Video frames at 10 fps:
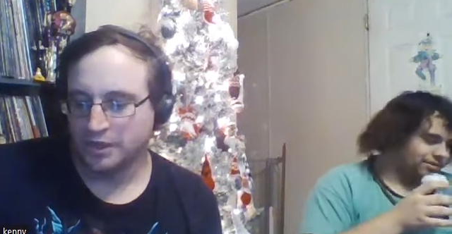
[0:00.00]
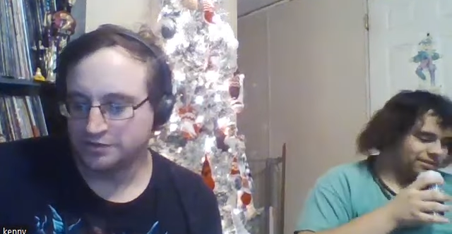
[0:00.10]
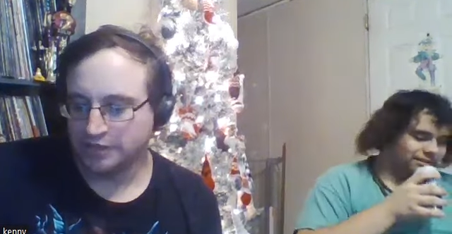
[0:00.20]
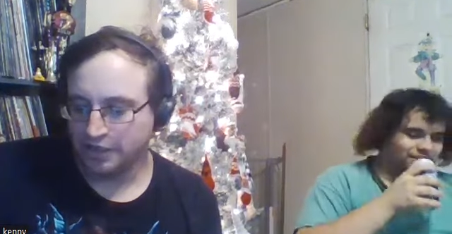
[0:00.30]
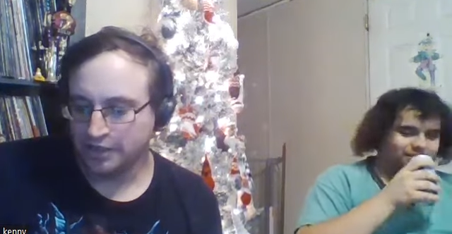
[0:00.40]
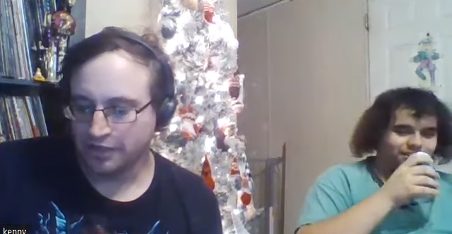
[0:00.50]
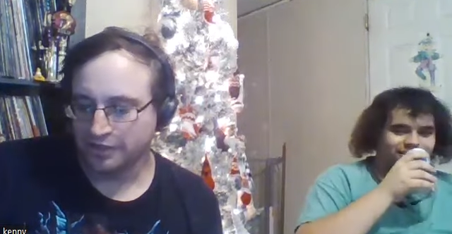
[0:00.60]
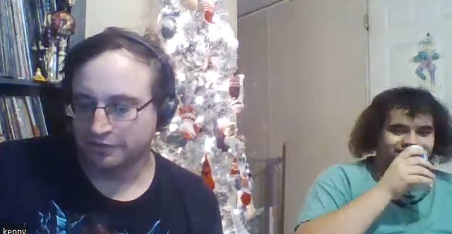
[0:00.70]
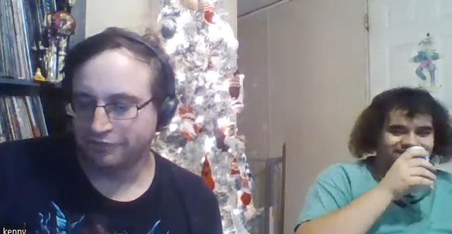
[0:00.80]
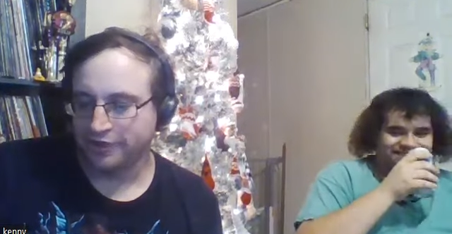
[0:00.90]
Speaker 1: Is there
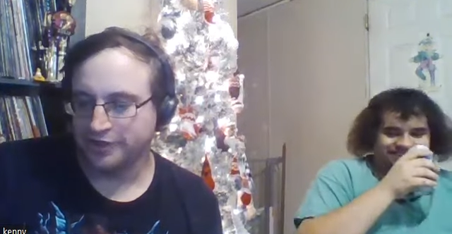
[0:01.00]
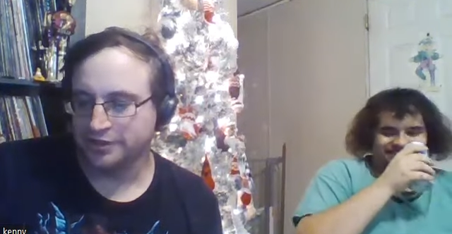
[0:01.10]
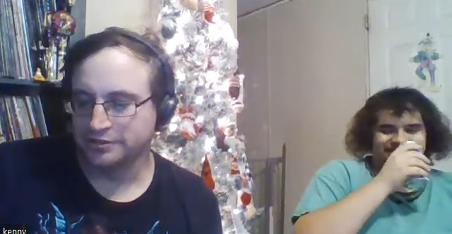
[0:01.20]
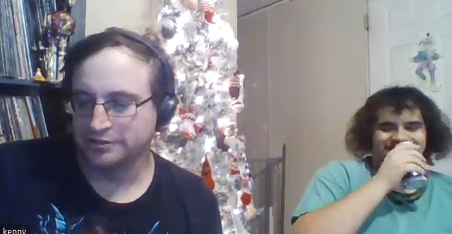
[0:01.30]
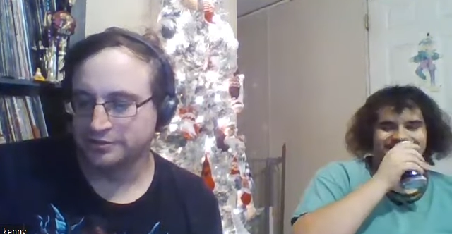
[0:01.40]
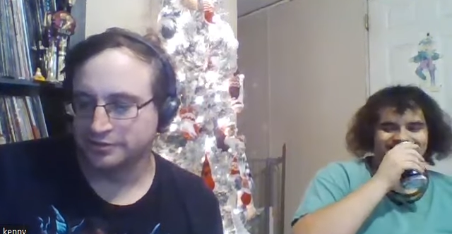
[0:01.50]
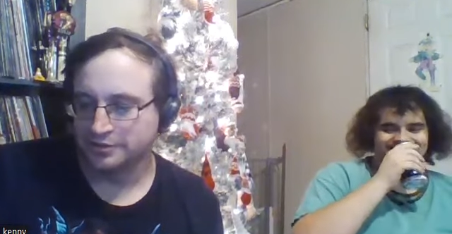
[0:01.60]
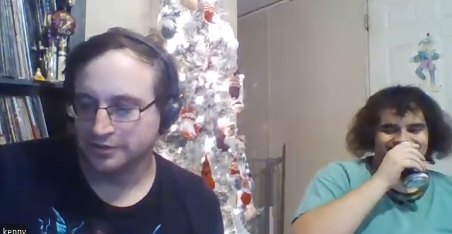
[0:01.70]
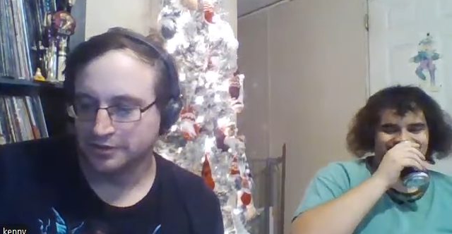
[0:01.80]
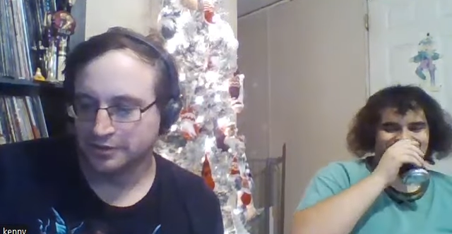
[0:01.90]
another fucking
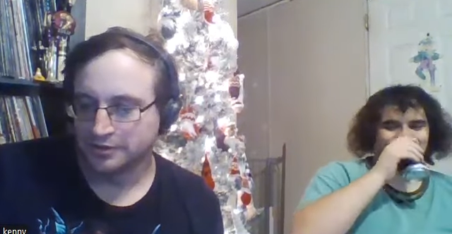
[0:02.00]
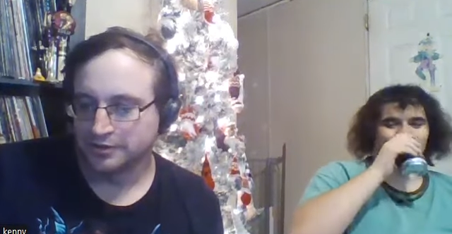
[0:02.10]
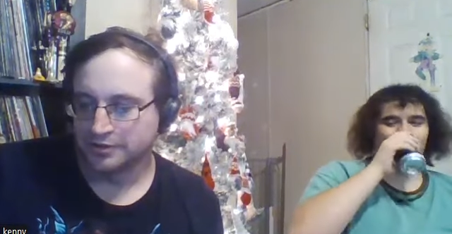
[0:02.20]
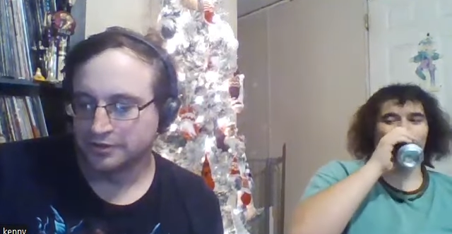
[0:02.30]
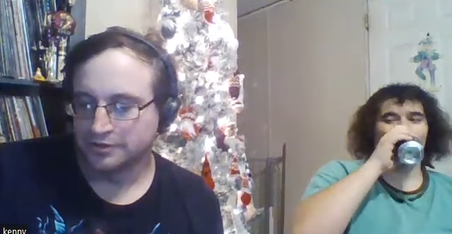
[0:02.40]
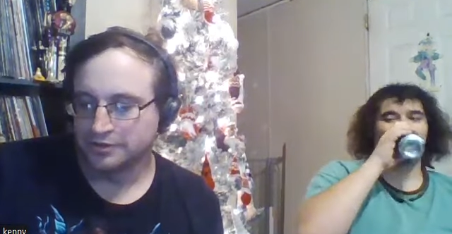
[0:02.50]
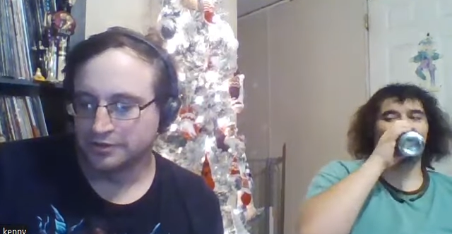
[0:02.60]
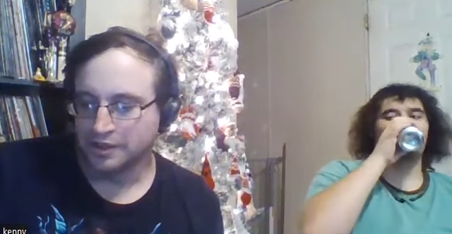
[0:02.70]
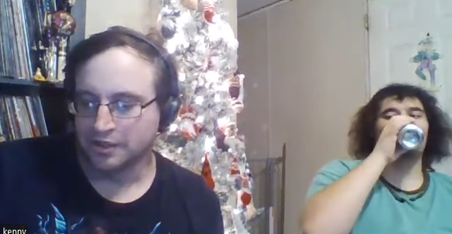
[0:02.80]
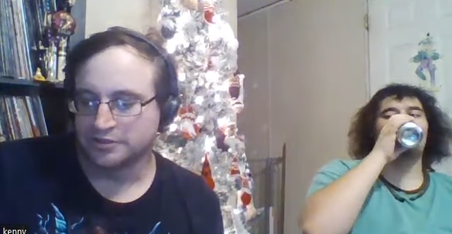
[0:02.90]

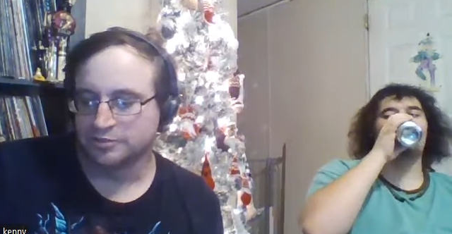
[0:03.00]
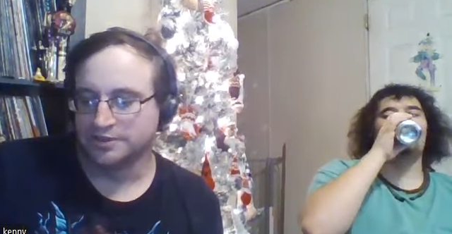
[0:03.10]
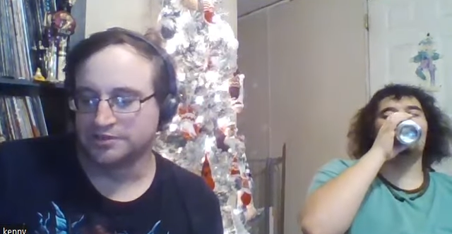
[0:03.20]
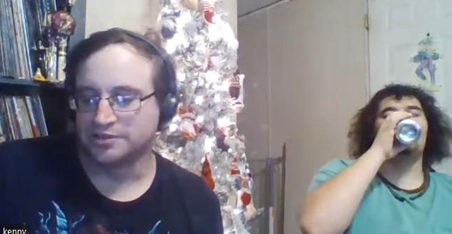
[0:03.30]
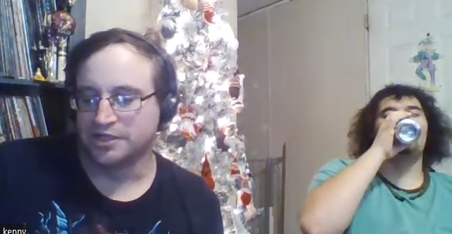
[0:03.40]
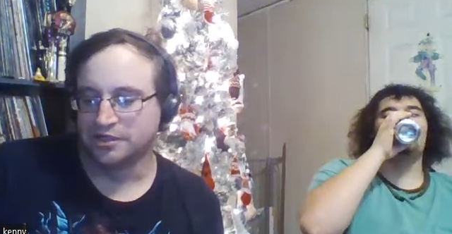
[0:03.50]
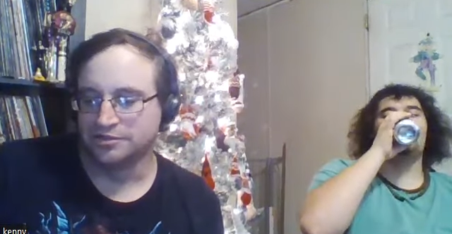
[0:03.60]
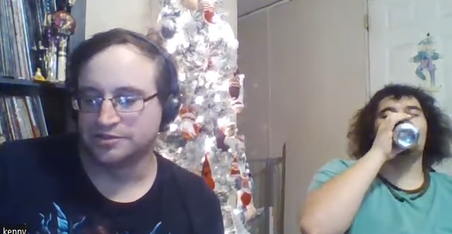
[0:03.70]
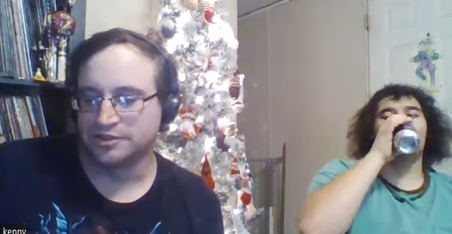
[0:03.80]
Oh, it's one song. A